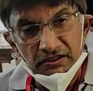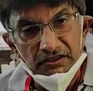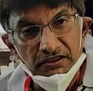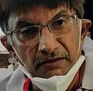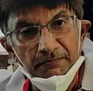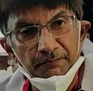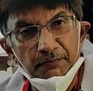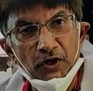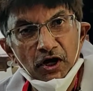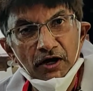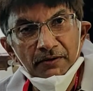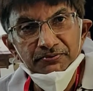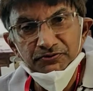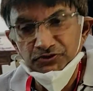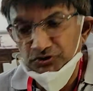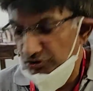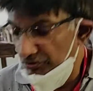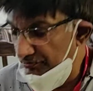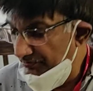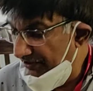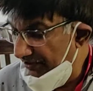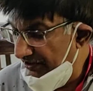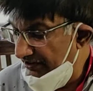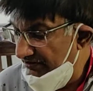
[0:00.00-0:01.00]
The prop
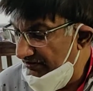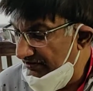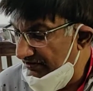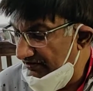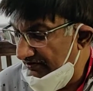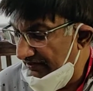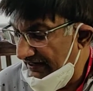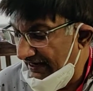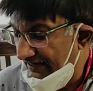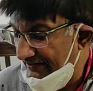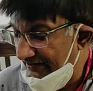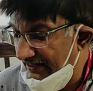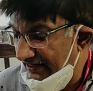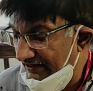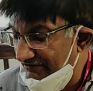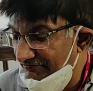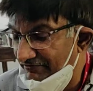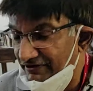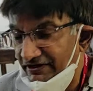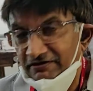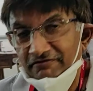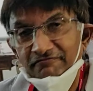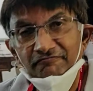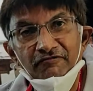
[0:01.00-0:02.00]
should be in like that
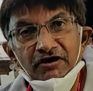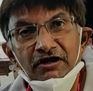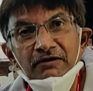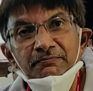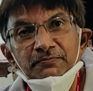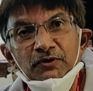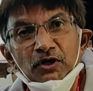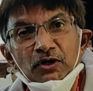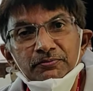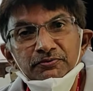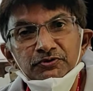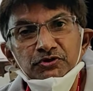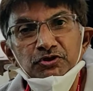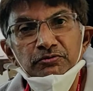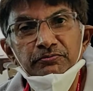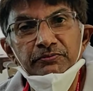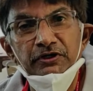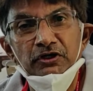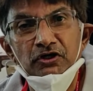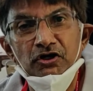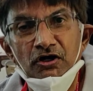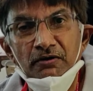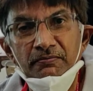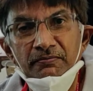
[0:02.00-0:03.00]
way. One prop should
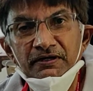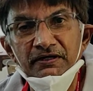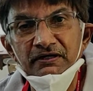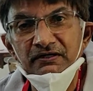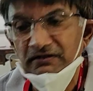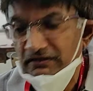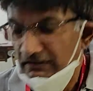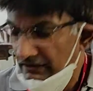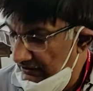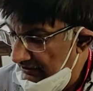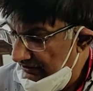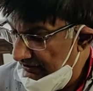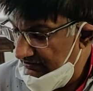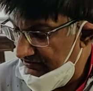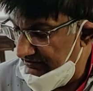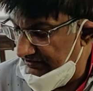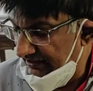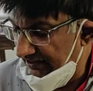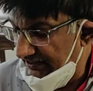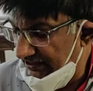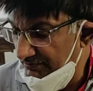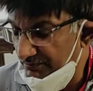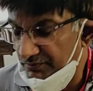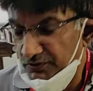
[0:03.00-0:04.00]
be common,
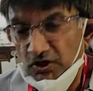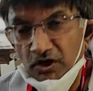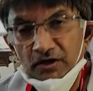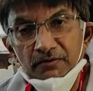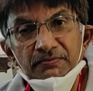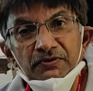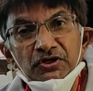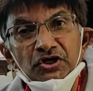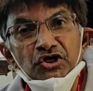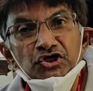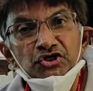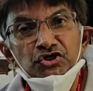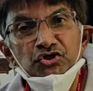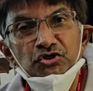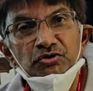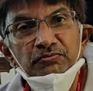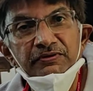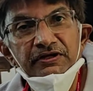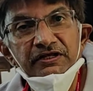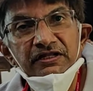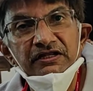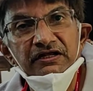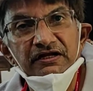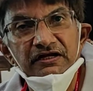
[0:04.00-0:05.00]
second prop should
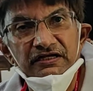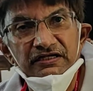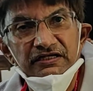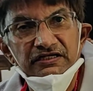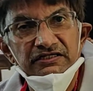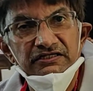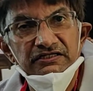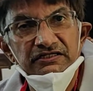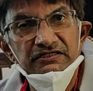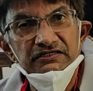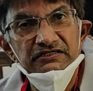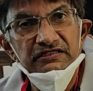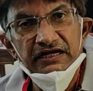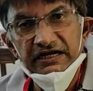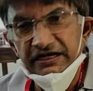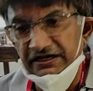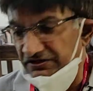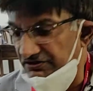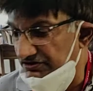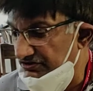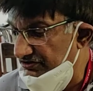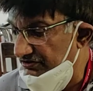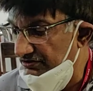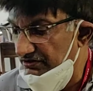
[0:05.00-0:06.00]
be in the resistance
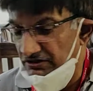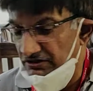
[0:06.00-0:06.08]
range.